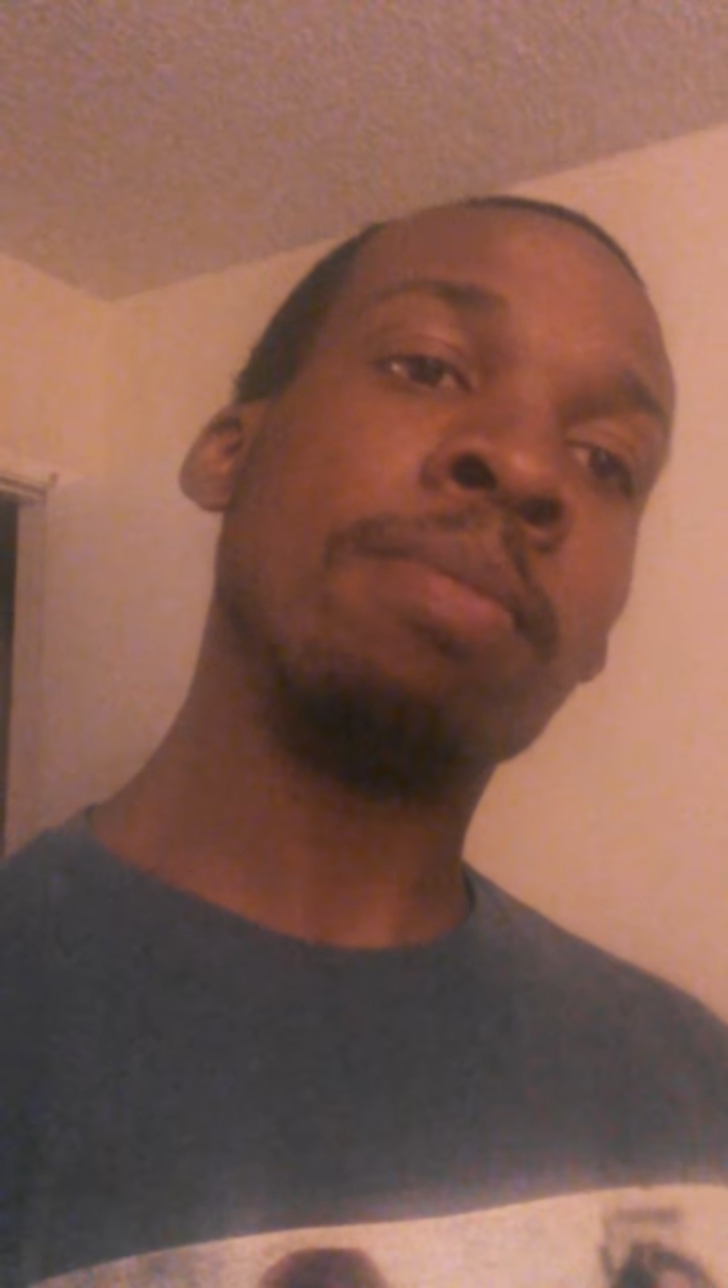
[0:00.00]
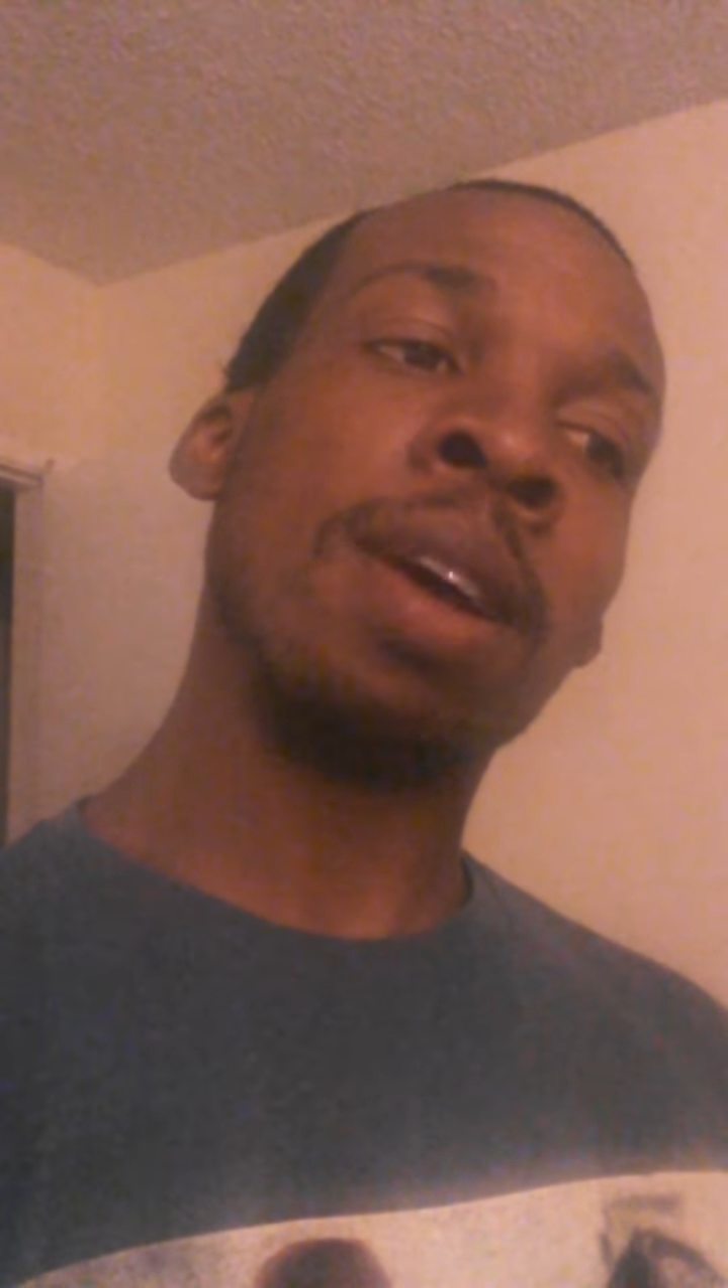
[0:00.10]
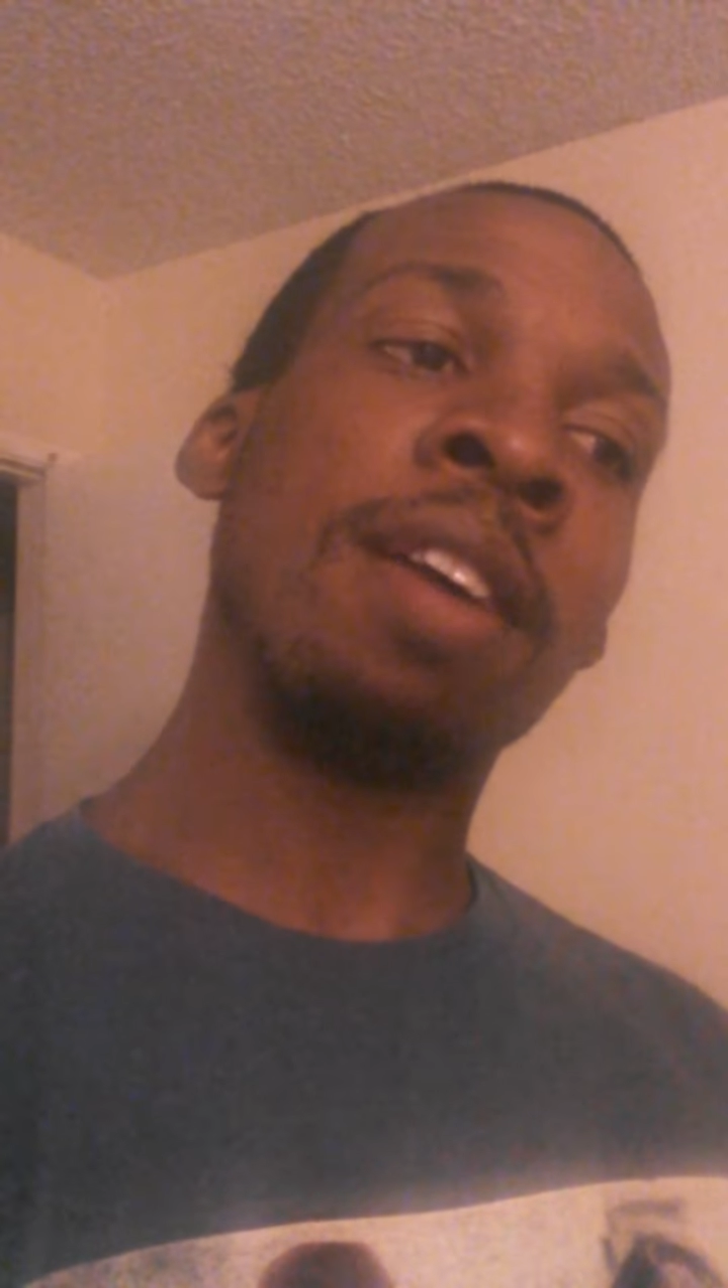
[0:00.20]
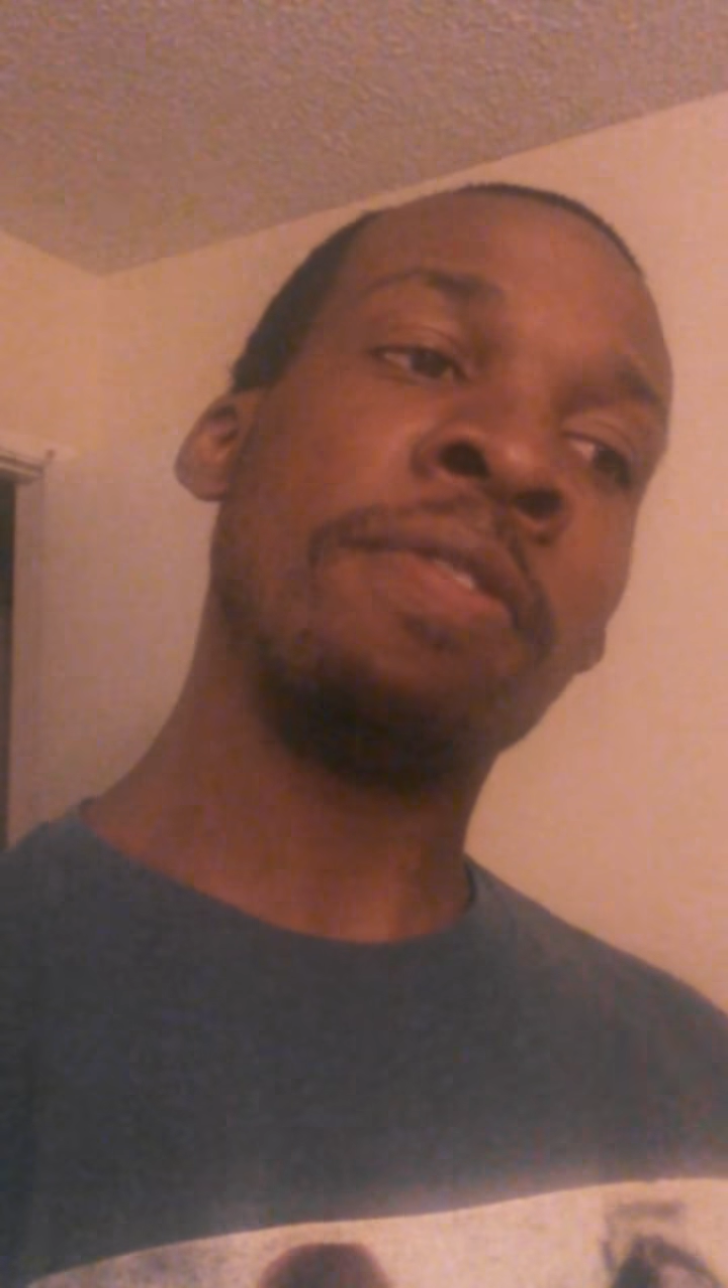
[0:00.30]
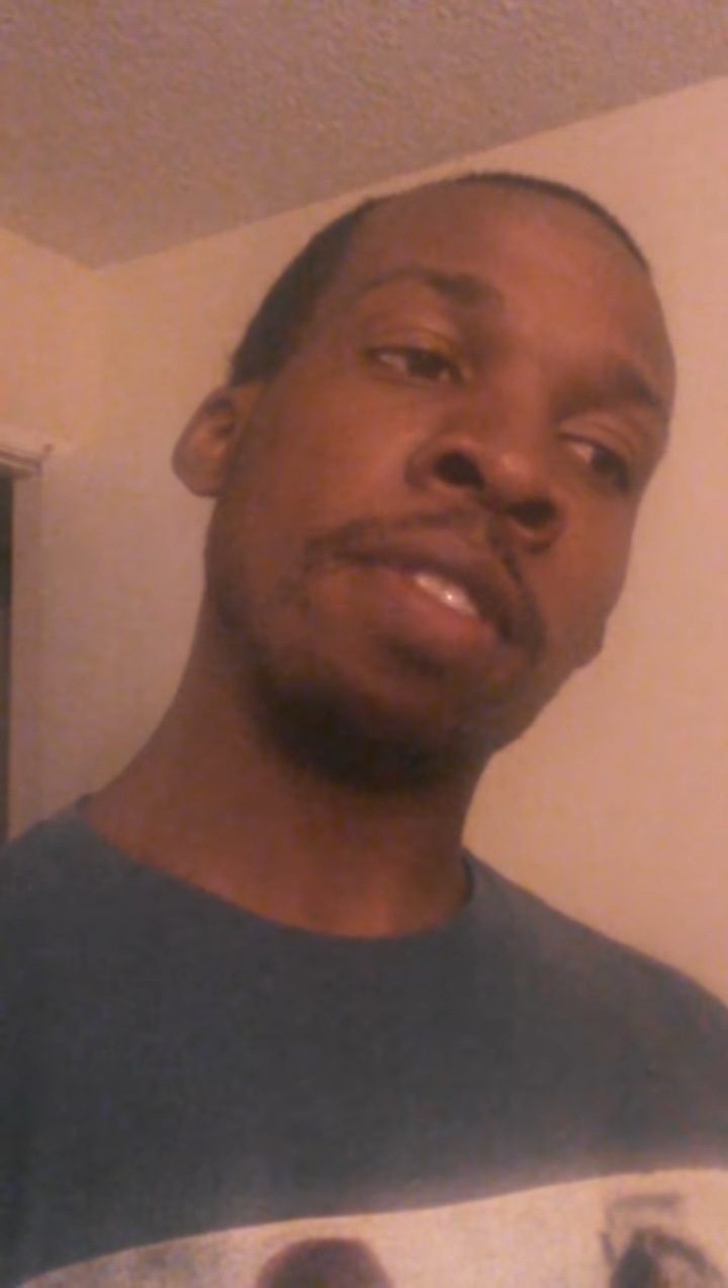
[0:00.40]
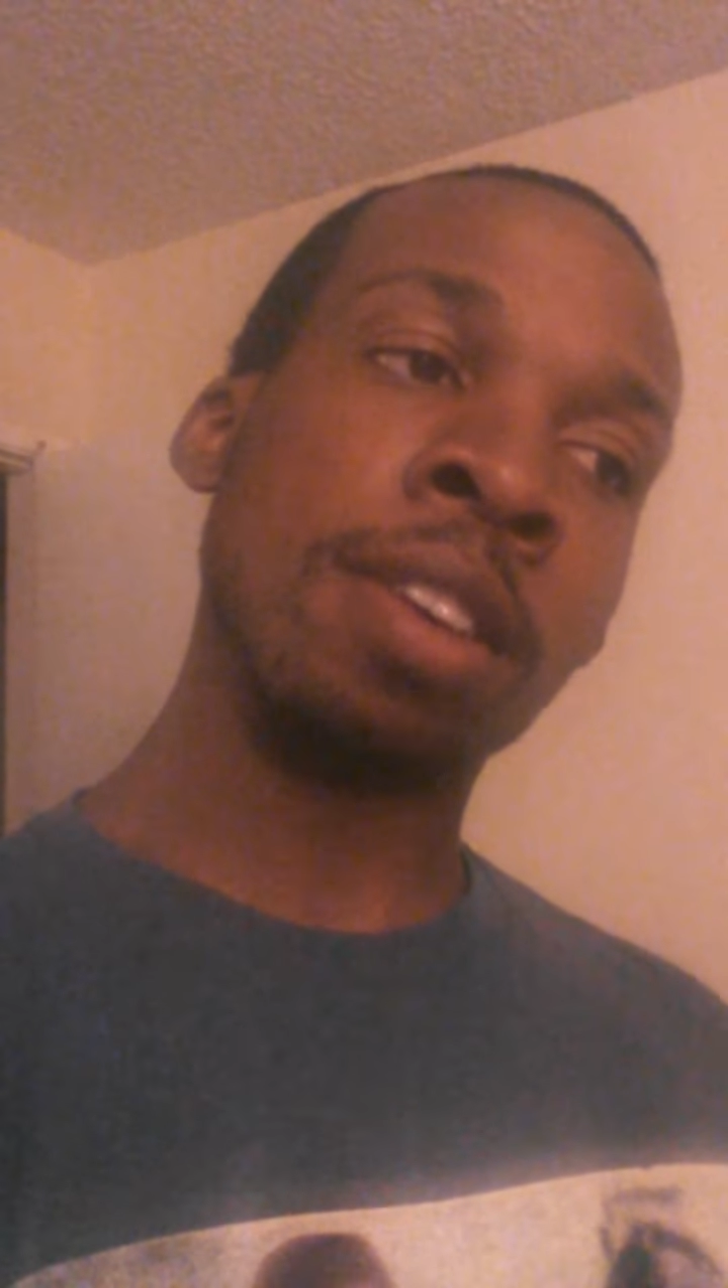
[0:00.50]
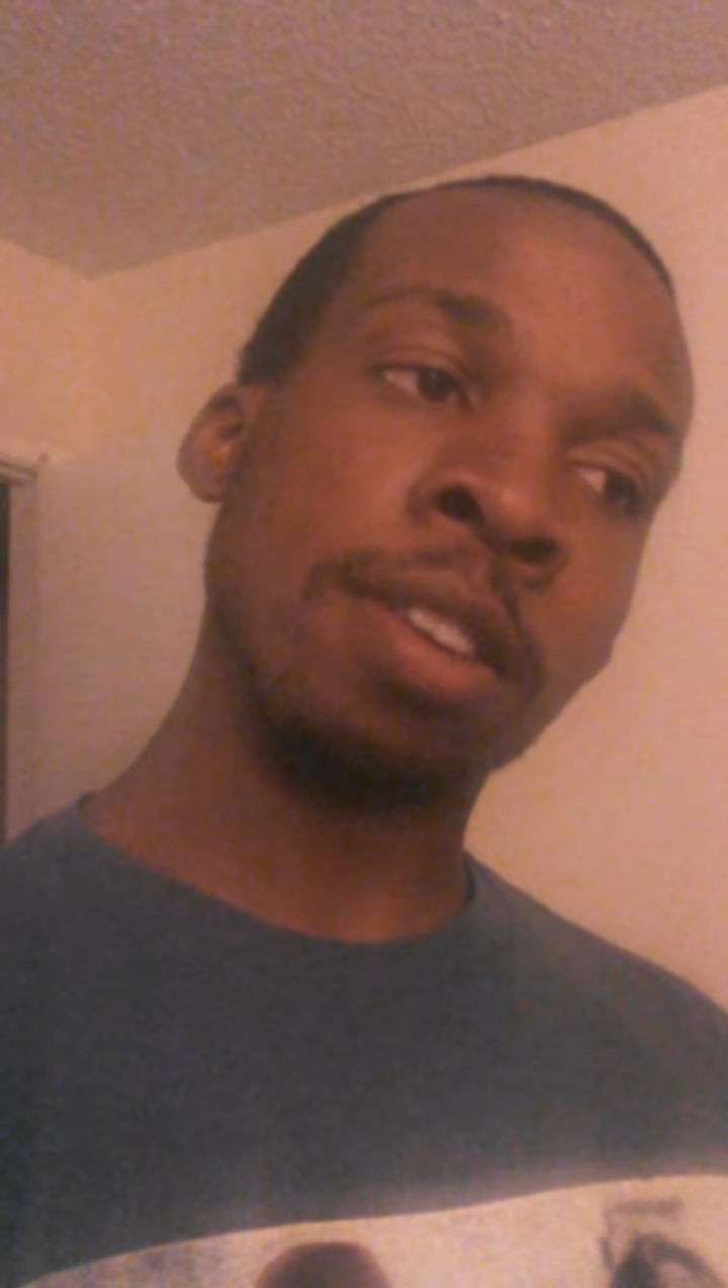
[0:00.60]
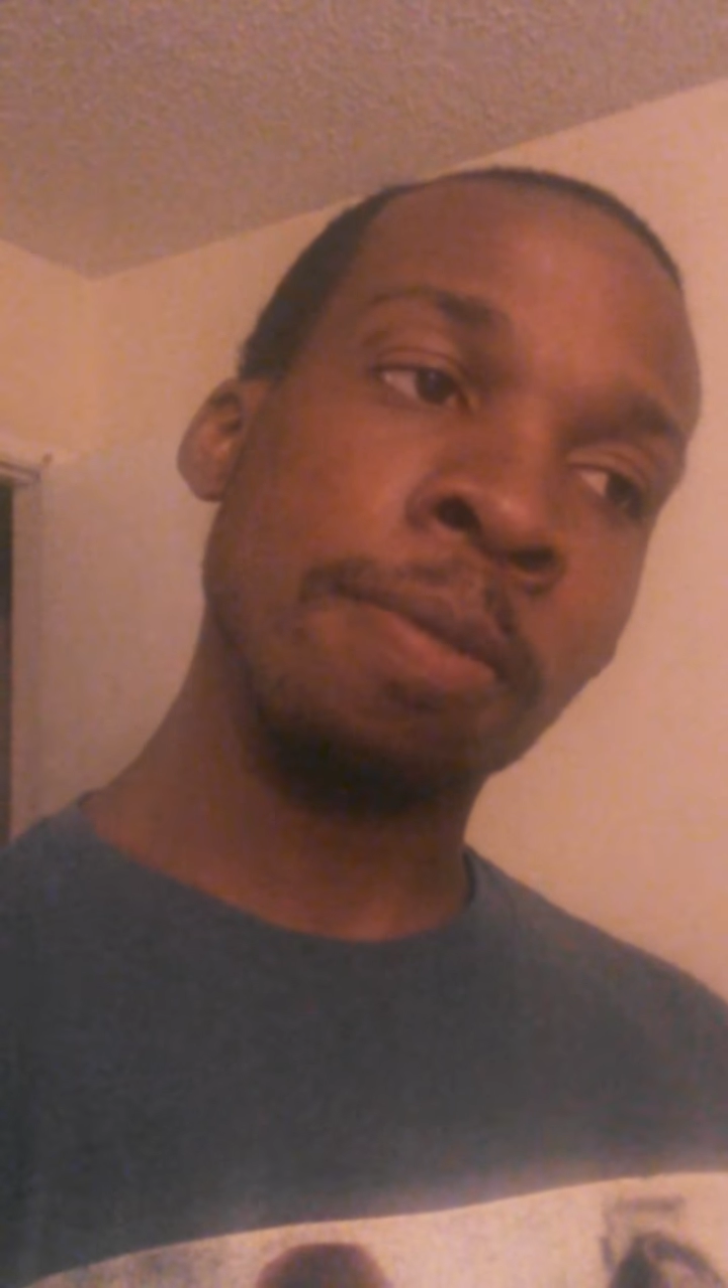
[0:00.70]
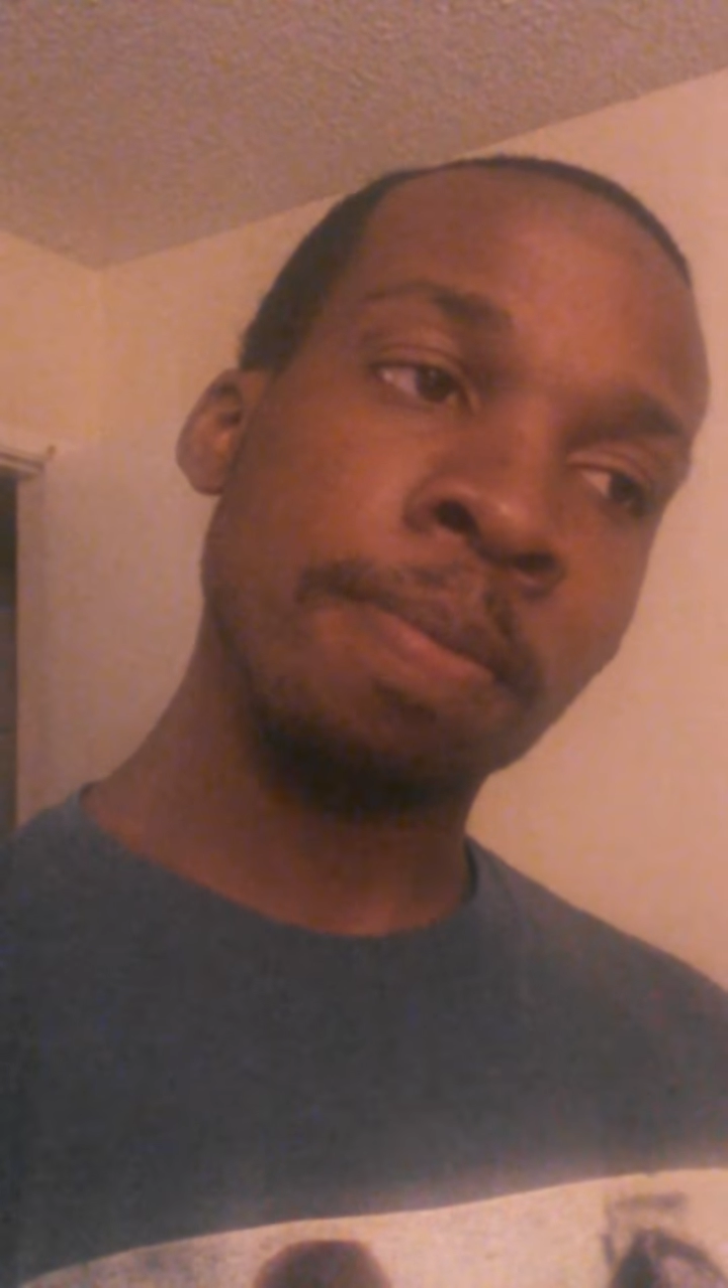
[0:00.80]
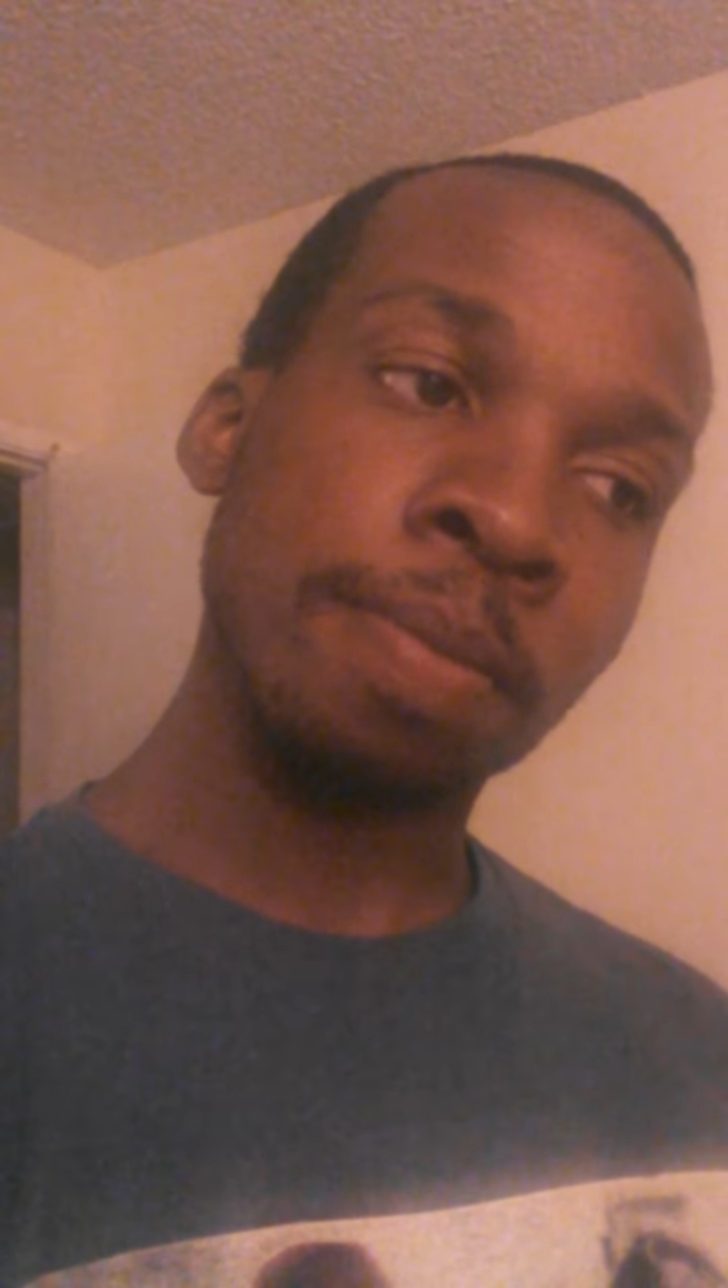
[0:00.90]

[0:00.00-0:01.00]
Mafia.